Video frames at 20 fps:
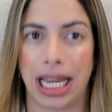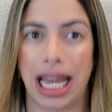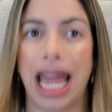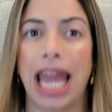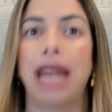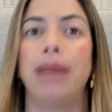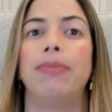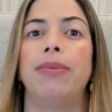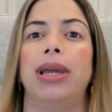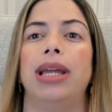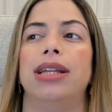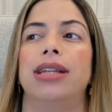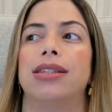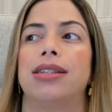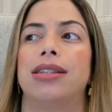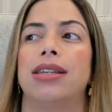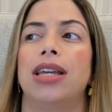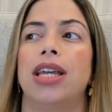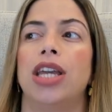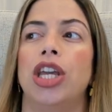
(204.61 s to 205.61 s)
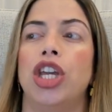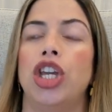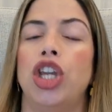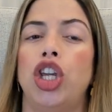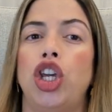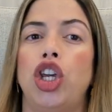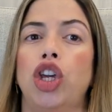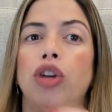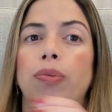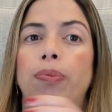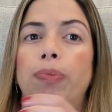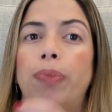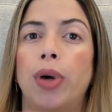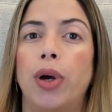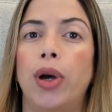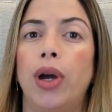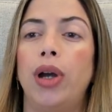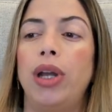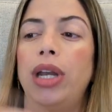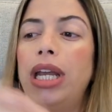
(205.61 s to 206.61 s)
It means you
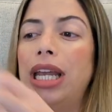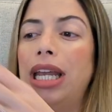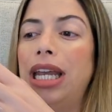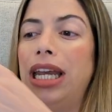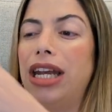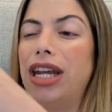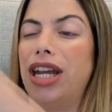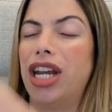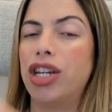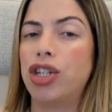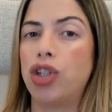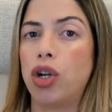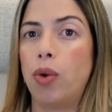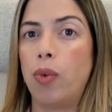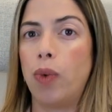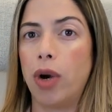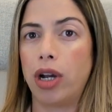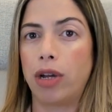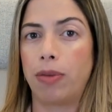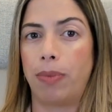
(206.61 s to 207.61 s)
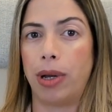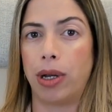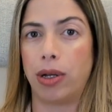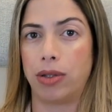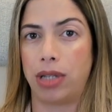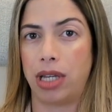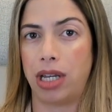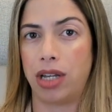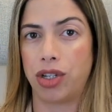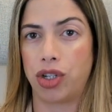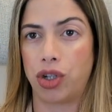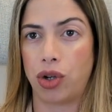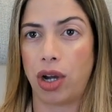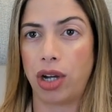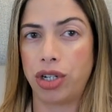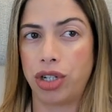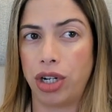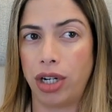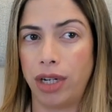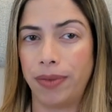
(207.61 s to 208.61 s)
put initial work building a
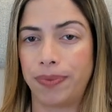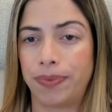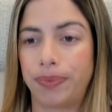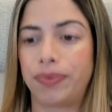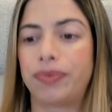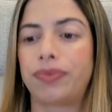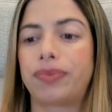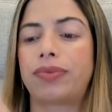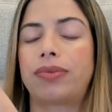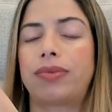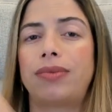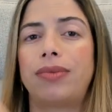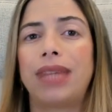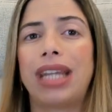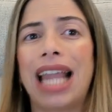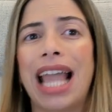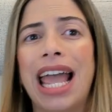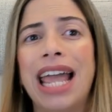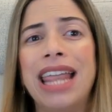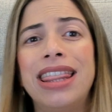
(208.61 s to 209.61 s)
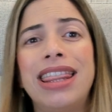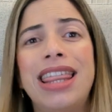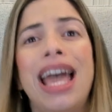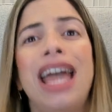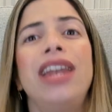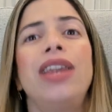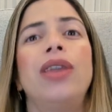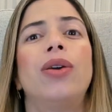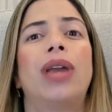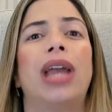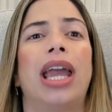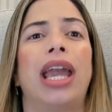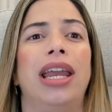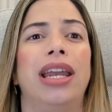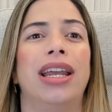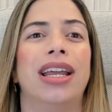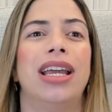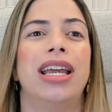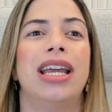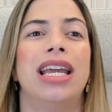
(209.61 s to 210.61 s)
structure, and then you
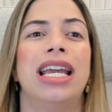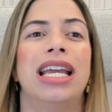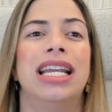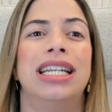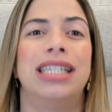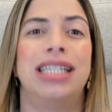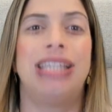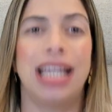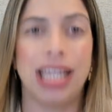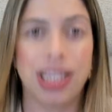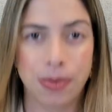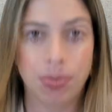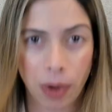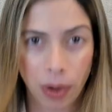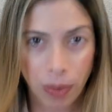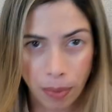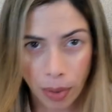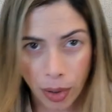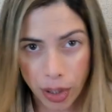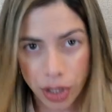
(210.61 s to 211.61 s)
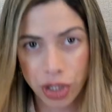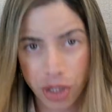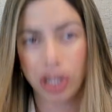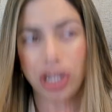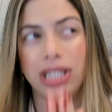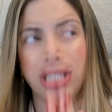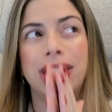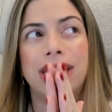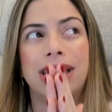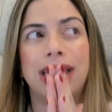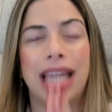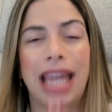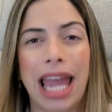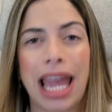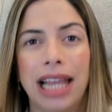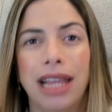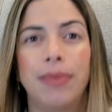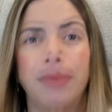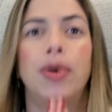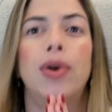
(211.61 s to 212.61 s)
gain disproportionate
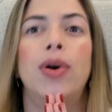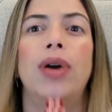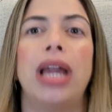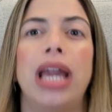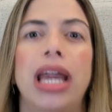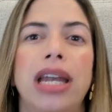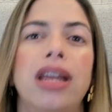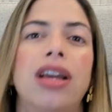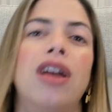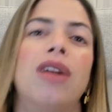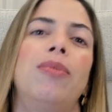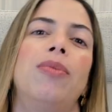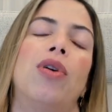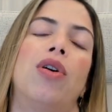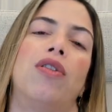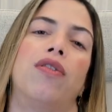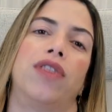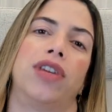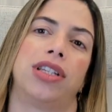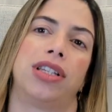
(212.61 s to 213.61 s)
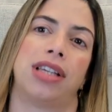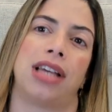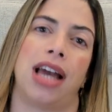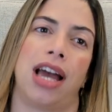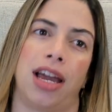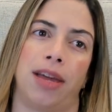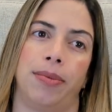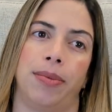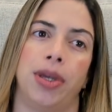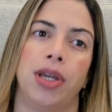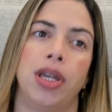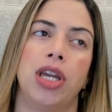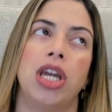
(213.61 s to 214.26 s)
scalable income over time.